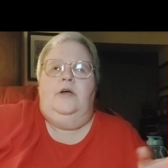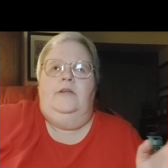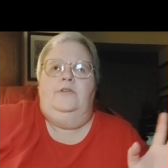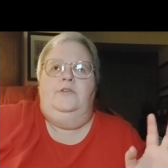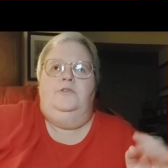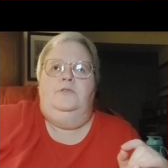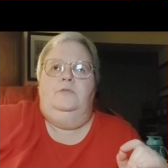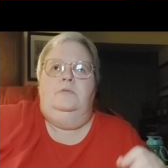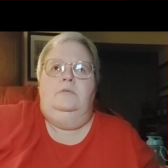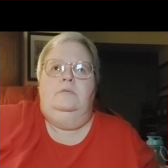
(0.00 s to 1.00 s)
trying
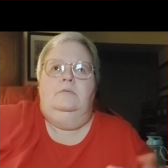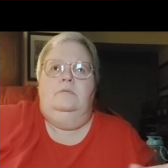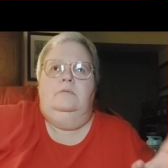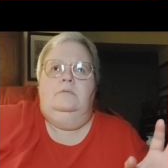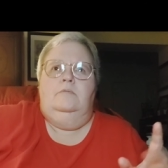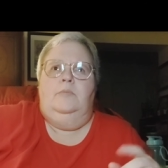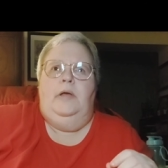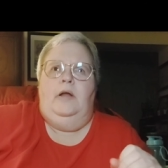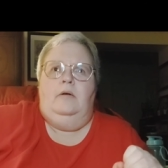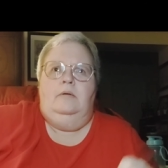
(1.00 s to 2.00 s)
to
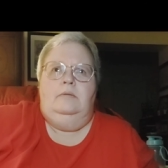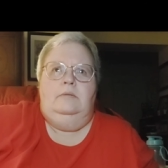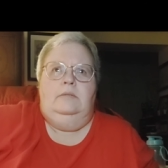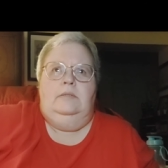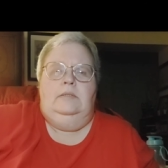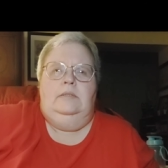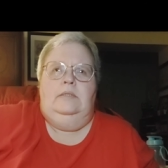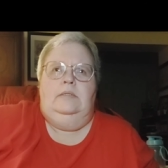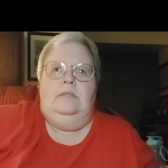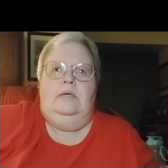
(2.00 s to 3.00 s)
repair
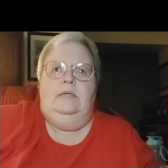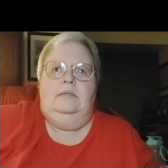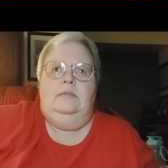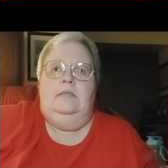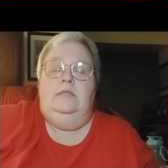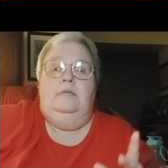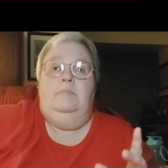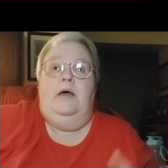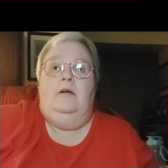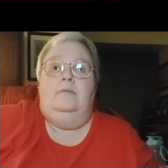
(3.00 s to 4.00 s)
these things. And it
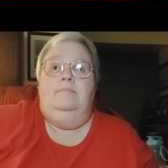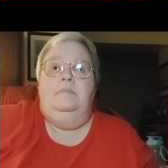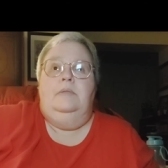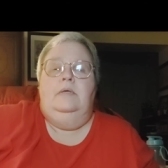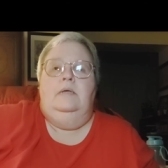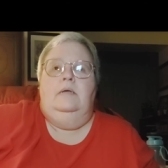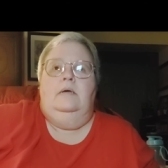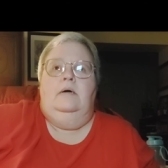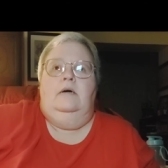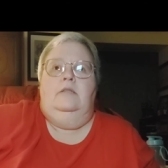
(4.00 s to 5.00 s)
didn't matter.
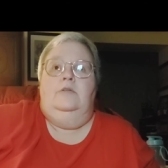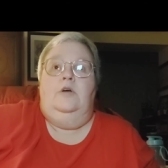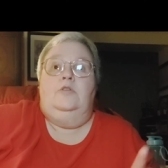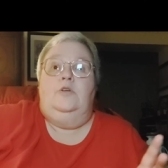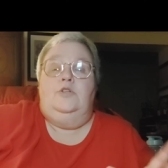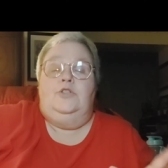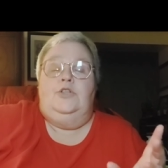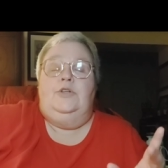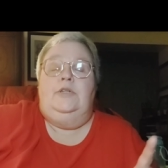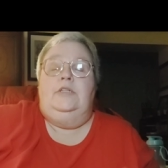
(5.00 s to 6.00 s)
There's no Social
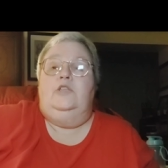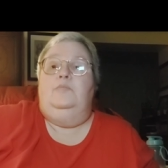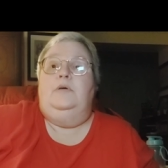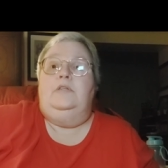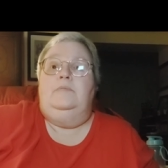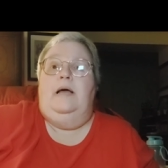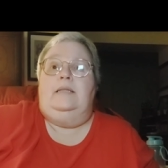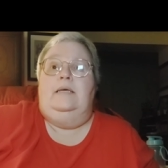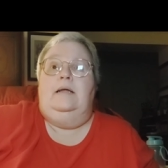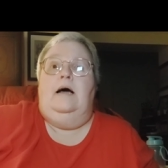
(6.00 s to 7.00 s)
Security disability
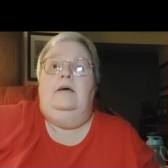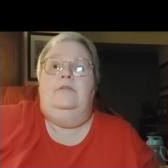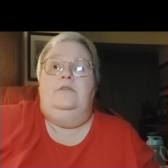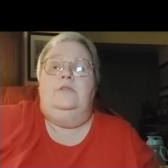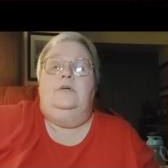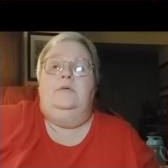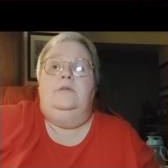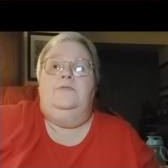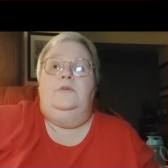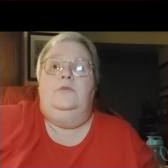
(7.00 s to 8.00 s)
back then either. So
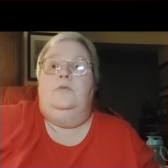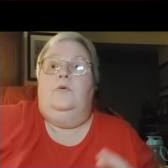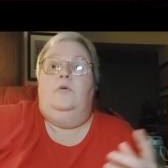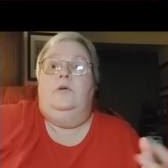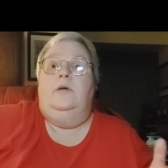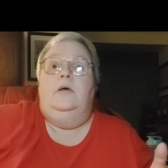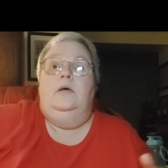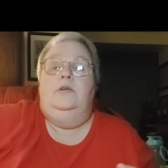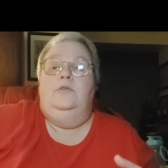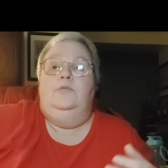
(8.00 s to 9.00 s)
or
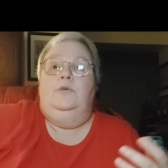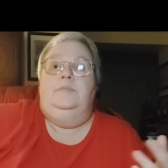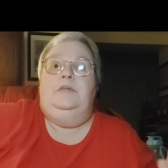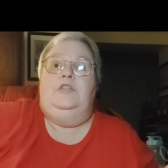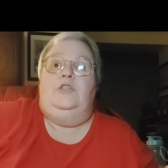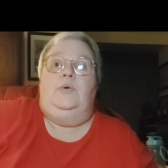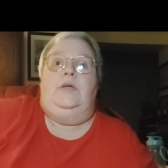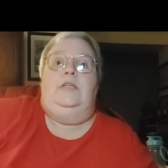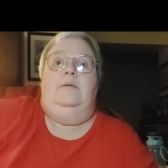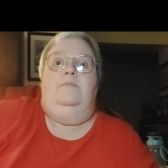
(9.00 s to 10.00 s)
you wouldn't be
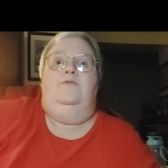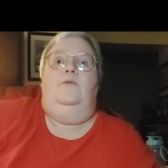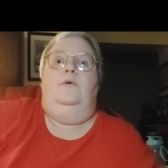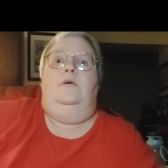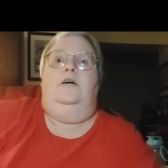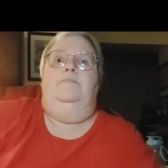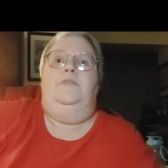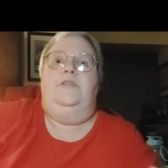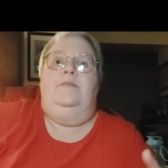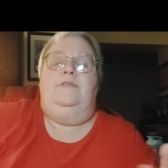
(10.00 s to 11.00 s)
suing them for
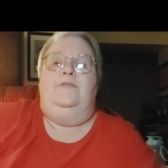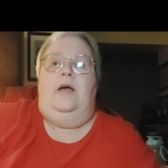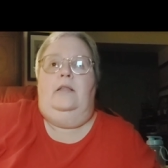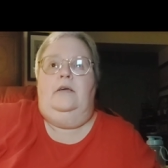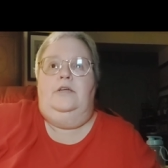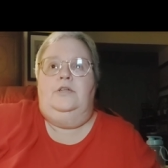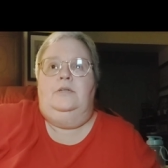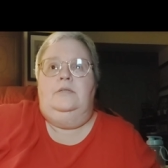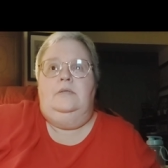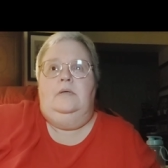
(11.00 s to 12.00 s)
safety
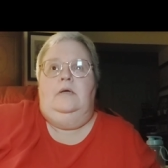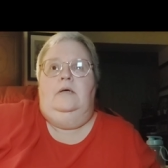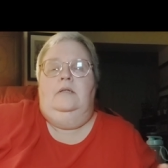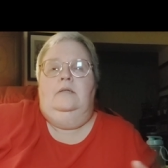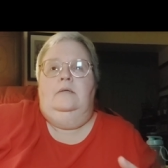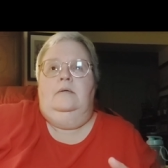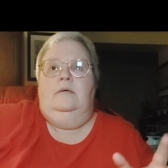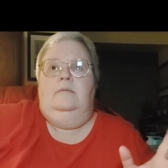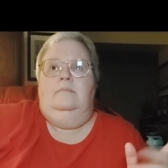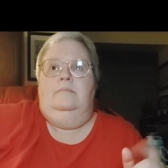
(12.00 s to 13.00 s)
violations.
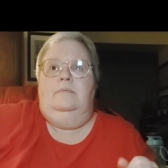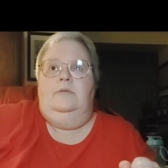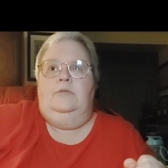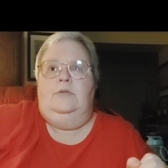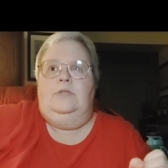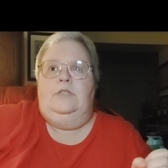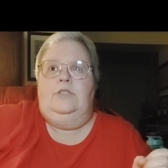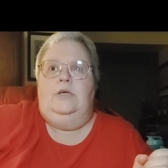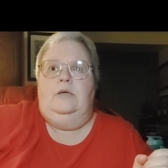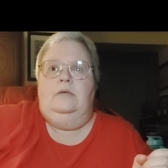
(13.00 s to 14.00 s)
There's no such
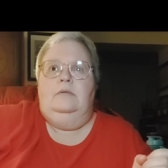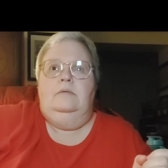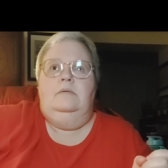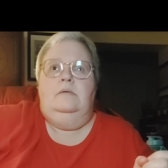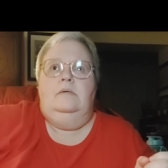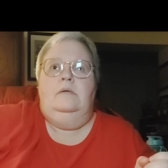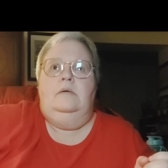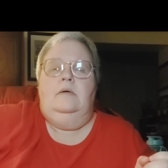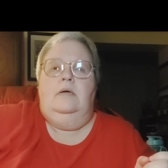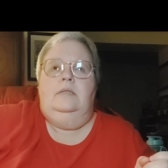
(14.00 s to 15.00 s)
thing
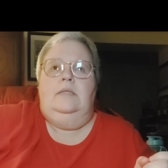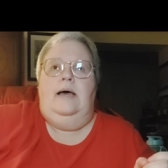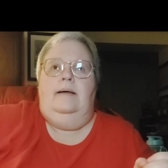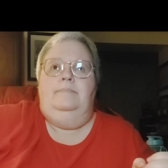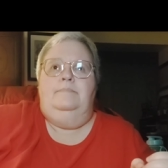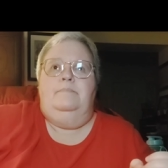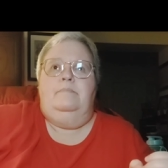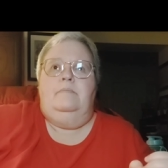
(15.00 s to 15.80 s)
as that.